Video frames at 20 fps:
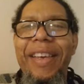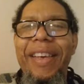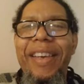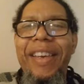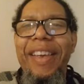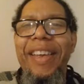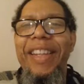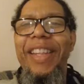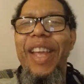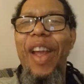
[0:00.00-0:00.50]

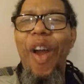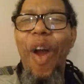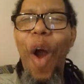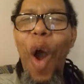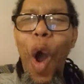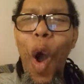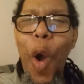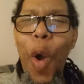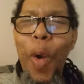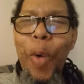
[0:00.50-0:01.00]
in their
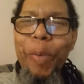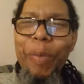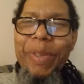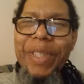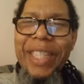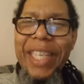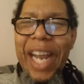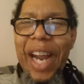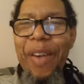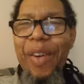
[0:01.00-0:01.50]
home
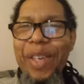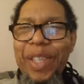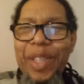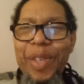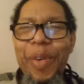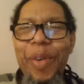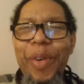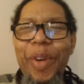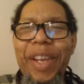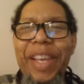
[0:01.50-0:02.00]

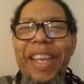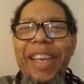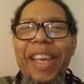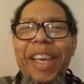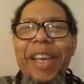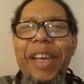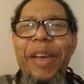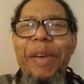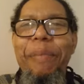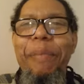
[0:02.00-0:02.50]
territory,
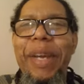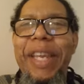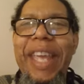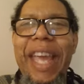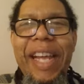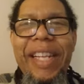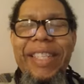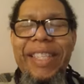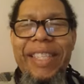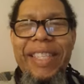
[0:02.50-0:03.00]
but
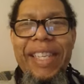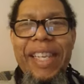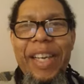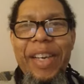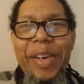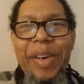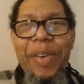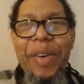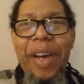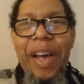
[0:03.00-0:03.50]
yet and
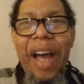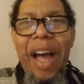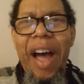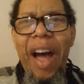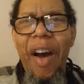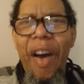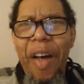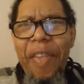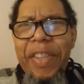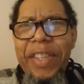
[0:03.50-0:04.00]
still
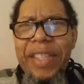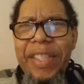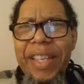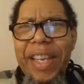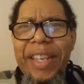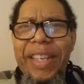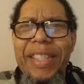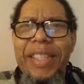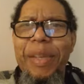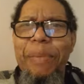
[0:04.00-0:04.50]
all of a
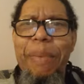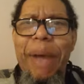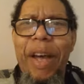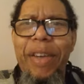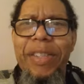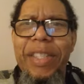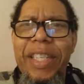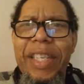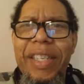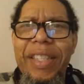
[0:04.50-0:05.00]
sudden it's
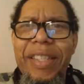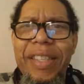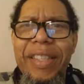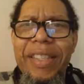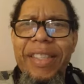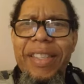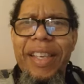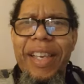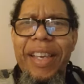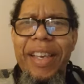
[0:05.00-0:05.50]
about
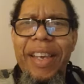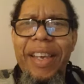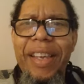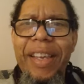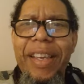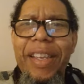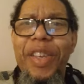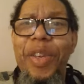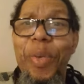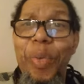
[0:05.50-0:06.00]
Jesus?
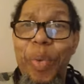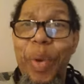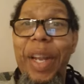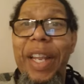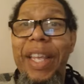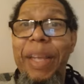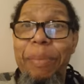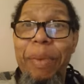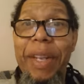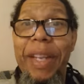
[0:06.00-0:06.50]
You
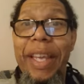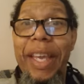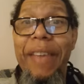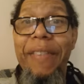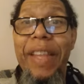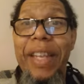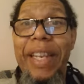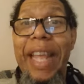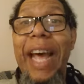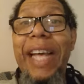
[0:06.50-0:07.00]
really
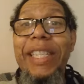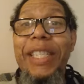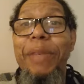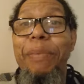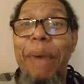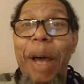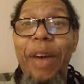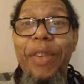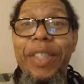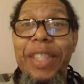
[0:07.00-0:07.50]
believe that that's
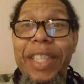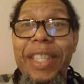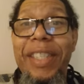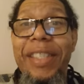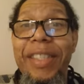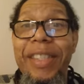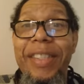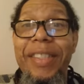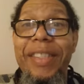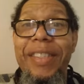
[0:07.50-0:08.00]
about
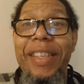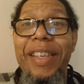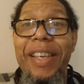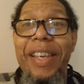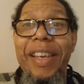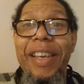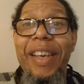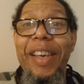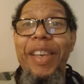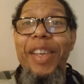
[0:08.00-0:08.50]
Jesus?
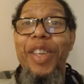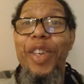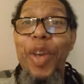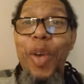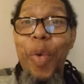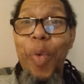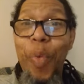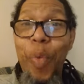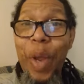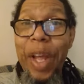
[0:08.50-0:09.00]

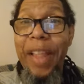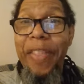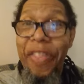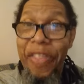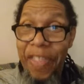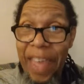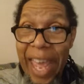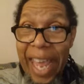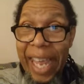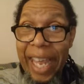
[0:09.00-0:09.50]
You
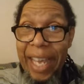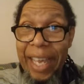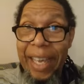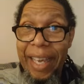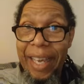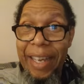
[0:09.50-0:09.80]
think